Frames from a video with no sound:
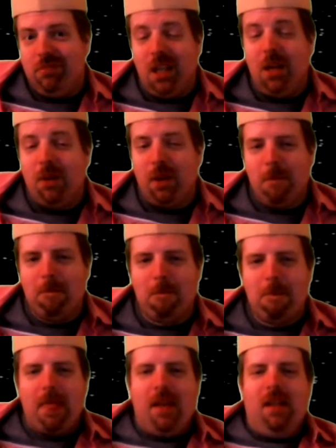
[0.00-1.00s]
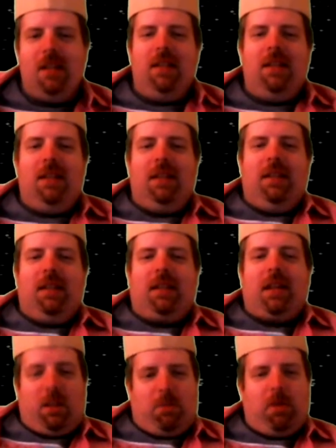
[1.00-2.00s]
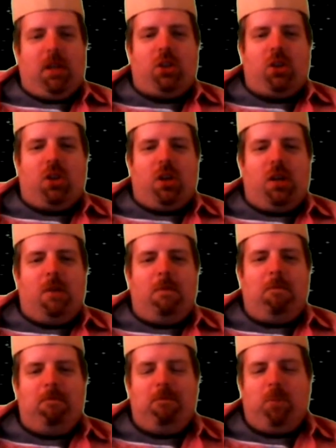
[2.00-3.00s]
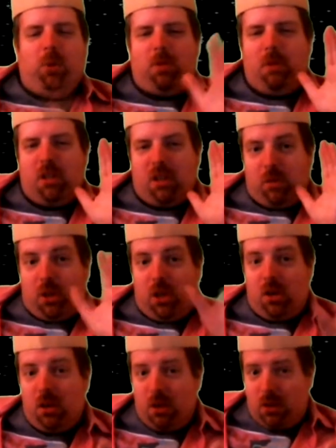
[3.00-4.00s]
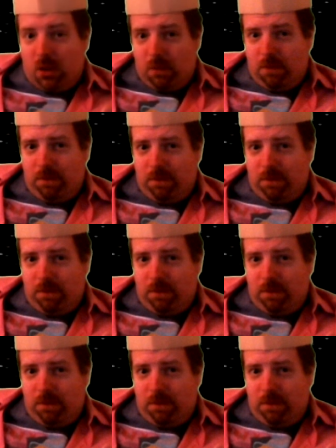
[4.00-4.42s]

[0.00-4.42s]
Anyway, got the pink shirt on, which means I'm serious.